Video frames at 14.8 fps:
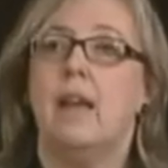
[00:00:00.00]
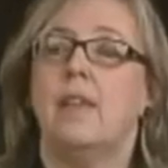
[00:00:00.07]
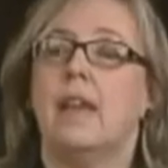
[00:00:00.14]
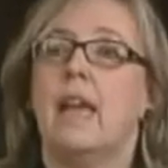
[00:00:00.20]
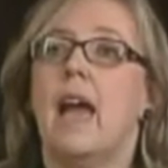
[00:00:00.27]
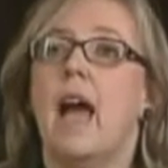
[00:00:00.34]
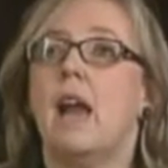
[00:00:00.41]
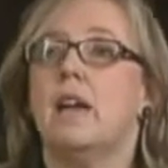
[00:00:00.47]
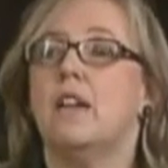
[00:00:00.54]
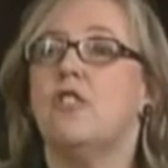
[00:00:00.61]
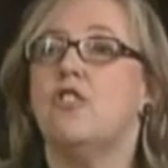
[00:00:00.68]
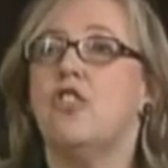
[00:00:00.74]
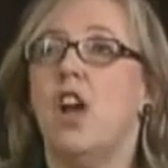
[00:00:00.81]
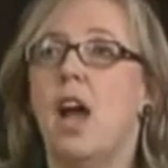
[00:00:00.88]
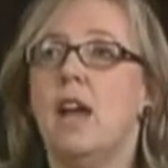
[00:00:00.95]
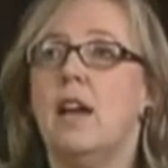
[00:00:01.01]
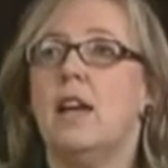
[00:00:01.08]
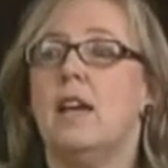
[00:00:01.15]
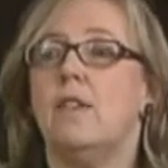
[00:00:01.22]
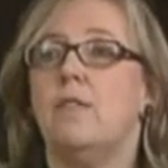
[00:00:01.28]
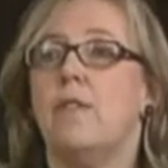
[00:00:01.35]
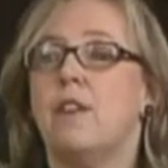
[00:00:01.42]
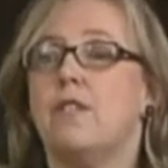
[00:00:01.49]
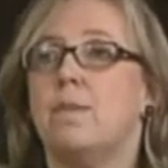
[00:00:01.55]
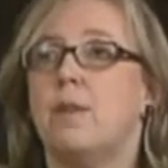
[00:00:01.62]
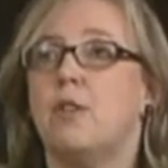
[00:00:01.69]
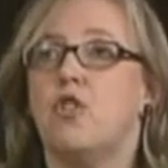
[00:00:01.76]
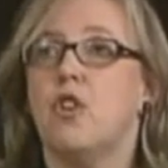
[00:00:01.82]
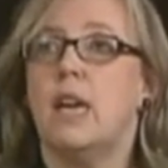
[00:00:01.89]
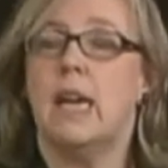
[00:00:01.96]
The Canada-China
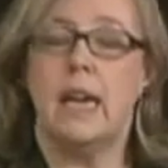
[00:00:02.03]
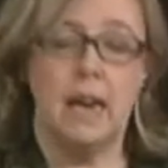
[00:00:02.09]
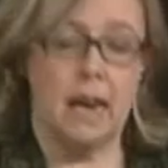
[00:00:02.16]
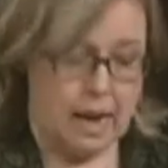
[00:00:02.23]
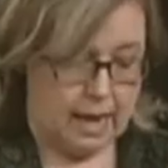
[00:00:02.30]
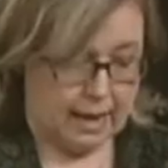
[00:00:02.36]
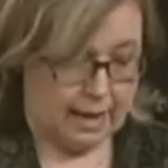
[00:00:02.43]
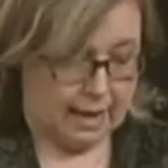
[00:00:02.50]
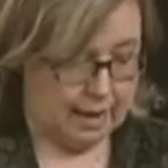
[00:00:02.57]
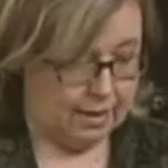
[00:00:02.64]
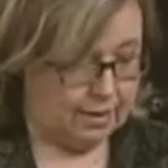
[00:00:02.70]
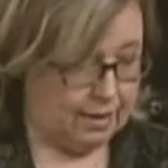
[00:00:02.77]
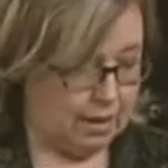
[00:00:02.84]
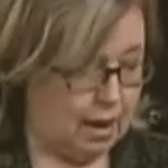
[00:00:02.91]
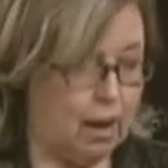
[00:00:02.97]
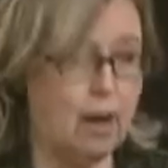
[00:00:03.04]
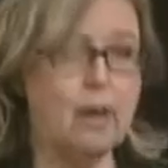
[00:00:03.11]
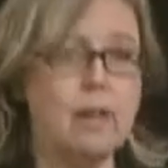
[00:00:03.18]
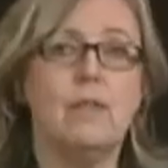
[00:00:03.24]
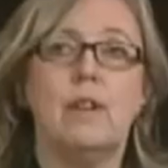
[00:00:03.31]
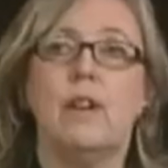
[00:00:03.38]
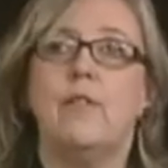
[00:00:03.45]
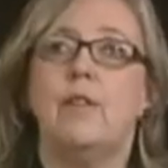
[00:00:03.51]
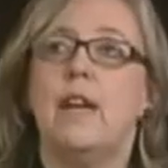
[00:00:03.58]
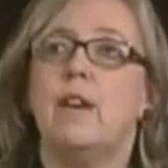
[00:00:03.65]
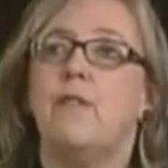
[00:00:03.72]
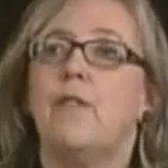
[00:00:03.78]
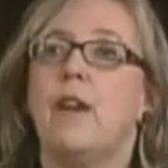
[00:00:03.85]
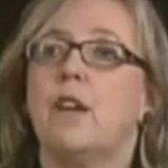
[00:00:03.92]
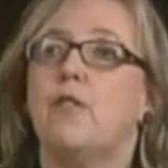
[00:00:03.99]
Investment Treaty is in
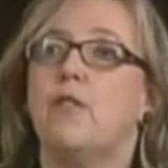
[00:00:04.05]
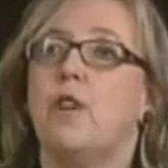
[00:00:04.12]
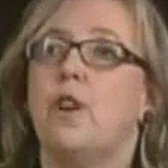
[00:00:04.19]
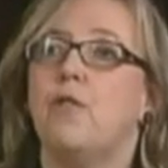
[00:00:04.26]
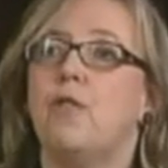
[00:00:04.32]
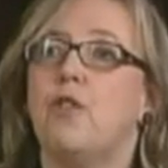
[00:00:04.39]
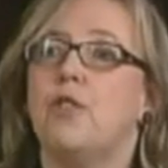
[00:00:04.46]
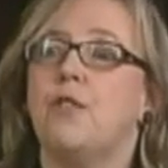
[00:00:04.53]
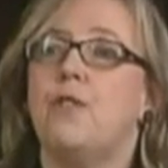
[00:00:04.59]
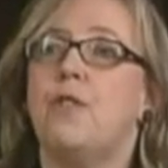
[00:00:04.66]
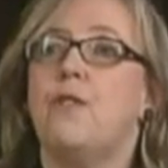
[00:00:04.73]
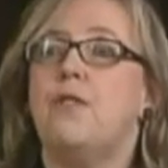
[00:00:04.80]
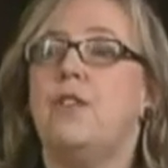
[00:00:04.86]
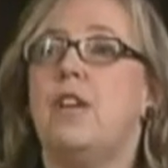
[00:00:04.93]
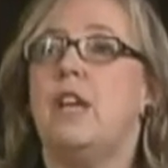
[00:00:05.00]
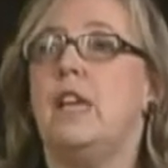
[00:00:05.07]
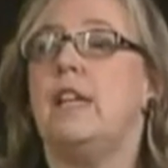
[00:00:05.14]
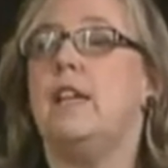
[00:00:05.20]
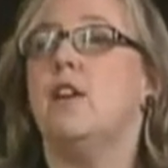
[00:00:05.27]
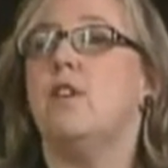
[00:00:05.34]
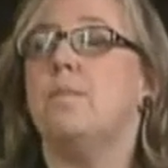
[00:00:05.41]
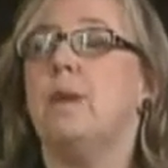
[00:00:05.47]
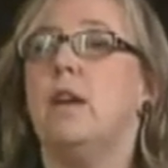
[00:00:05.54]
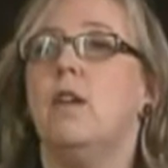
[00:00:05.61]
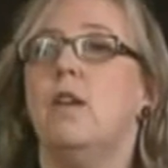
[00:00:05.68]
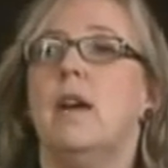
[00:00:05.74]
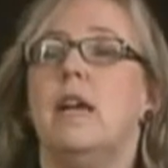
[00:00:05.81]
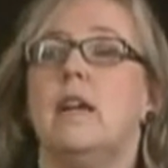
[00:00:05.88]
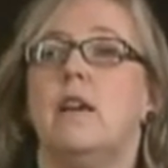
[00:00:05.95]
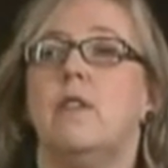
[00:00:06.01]
effect for a first 15-year
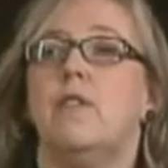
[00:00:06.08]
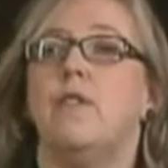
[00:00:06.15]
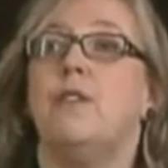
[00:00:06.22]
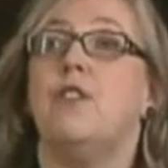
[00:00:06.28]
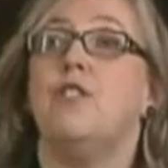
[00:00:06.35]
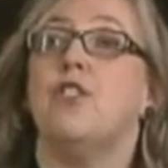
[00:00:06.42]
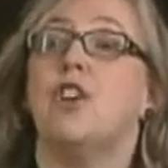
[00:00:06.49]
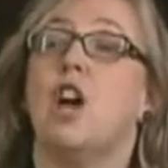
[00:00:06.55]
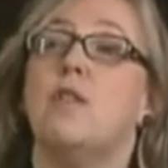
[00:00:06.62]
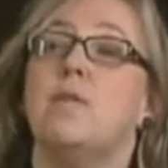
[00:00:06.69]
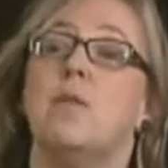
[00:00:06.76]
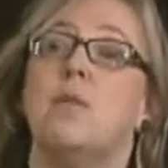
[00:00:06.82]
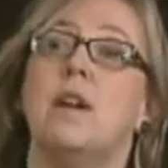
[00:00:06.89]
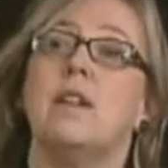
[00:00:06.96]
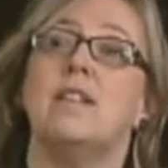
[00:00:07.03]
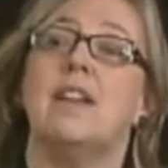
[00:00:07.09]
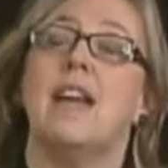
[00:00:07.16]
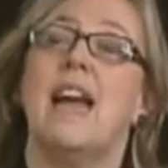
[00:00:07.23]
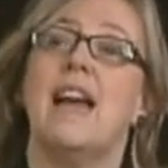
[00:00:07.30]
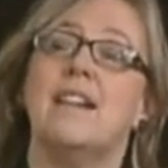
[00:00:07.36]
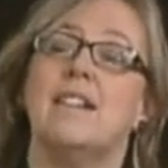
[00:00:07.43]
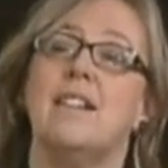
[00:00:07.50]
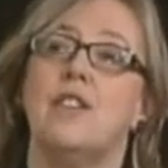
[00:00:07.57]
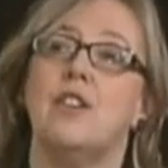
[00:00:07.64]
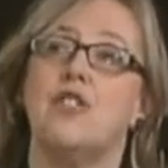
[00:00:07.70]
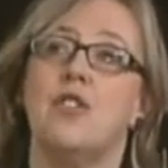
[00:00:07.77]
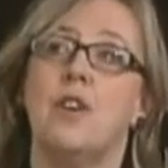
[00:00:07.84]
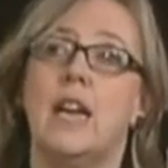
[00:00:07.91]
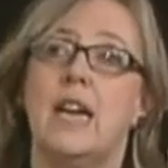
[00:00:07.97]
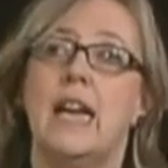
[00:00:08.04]
period. If a future government wants to exit the
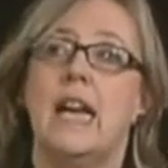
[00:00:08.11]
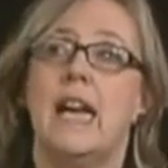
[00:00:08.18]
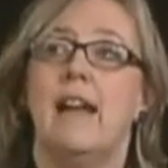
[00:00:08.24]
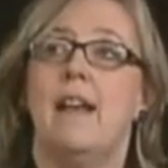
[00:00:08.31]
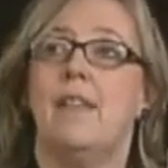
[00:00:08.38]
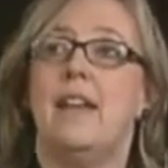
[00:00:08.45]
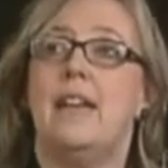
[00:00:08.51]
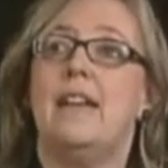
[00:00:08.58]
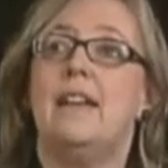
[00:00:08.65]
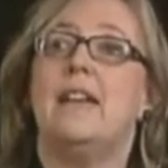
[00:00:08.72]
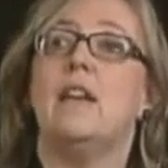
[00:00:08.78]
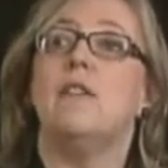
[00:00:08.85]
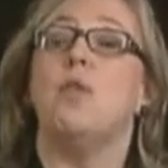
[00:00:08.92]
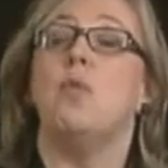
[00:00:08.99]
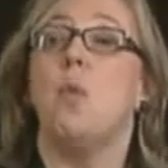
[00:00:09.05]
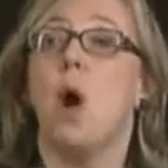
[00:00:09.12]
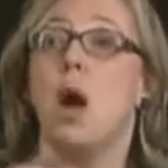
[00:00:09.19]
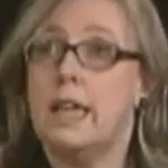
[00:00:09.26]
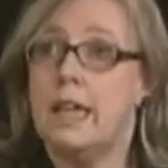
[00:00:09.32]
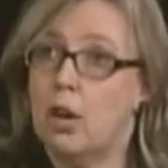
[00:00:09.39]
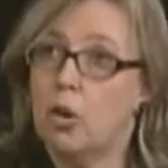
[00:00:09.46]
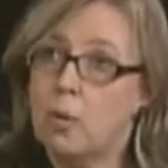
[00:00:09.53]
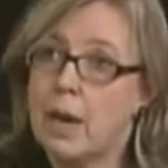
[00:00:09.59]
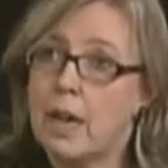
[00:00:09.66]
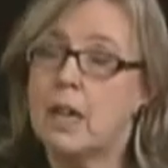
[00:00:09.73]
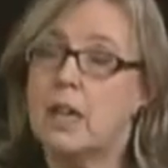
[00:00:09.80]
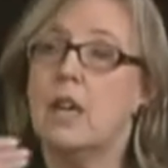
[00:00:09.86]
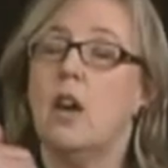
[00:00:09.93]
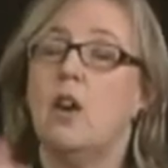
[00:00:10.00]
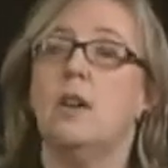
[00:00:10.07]
treaty, they need to give a one-year
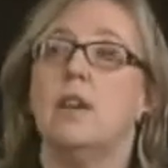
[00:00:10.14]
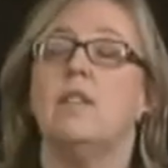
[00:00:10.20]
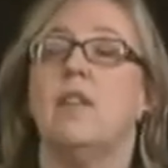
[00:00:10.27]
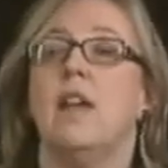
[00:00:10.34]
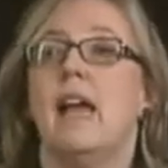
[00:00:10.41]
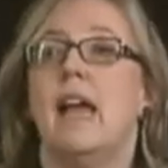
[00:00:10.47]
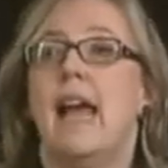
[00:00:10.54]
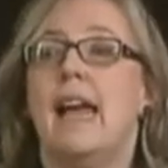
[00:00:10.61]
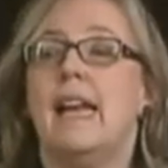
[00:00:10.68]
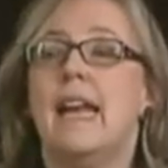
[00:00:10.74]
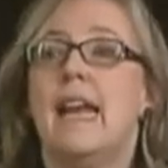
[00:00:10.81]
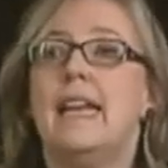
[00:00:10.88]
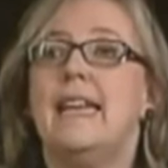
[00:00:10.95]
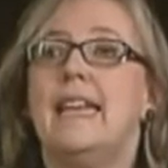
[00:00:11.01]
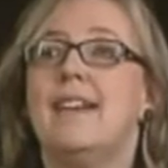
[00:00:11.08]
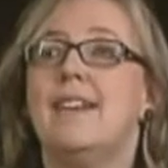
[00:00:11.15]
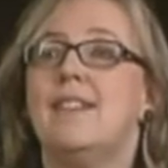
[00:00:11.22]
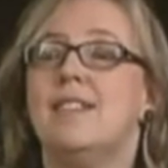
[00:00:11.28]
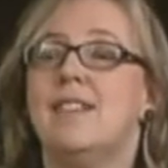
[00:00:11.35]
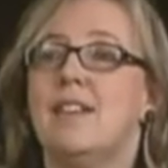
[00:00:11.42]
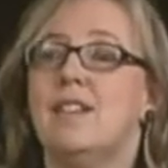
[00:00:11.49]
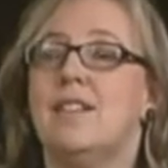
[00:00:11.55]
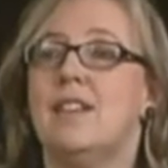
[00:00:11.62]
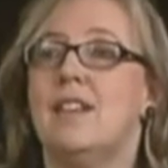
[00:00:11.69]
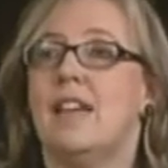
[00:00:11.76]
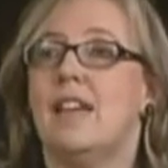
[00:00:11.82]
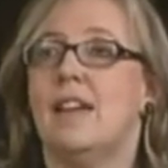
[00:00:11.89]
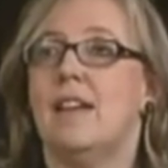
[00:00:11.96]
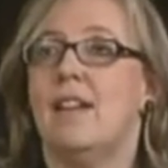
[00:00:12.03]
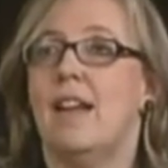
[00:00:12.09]
written notice, and any
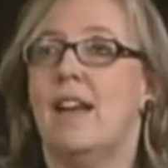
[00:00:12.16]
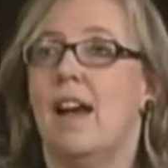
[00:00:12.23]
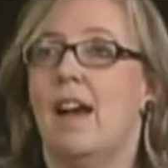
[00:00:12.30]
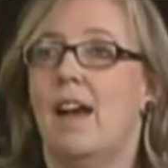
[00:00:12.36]
existing